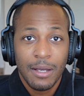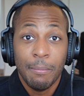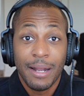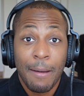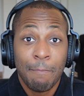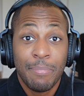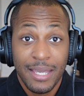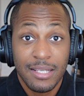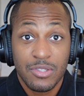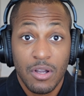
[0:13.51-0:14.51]
but I'm
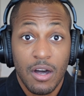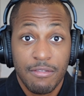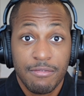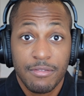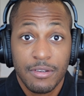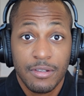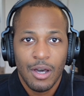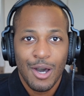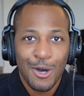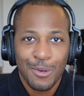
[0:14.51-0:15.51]
pissed off.
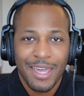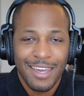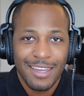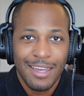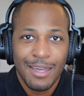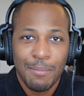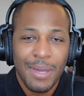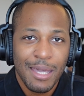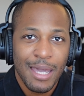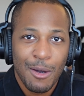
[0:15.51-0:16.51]
Okay,
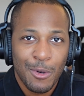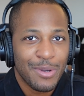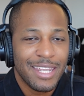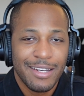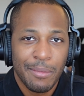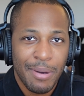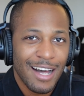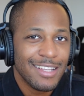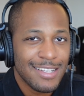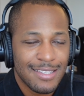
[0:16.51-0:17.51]
maybe I won't get into
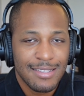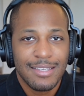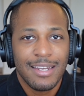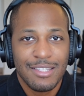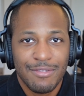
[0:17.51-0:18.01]
politics in today's